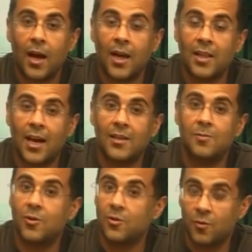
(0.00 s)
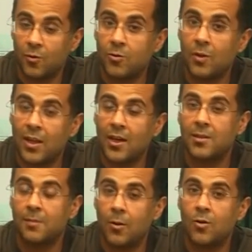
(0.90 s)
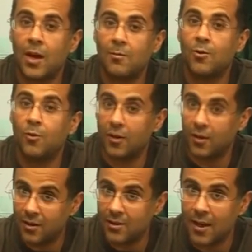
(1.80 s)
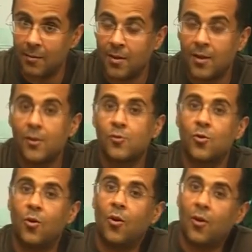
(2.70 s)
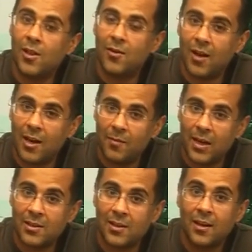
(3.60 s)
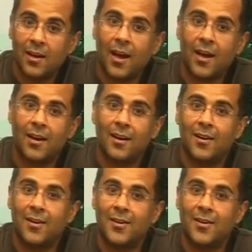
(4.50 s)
and that is because of you. So I think it's about time you did the same. So all the very best. And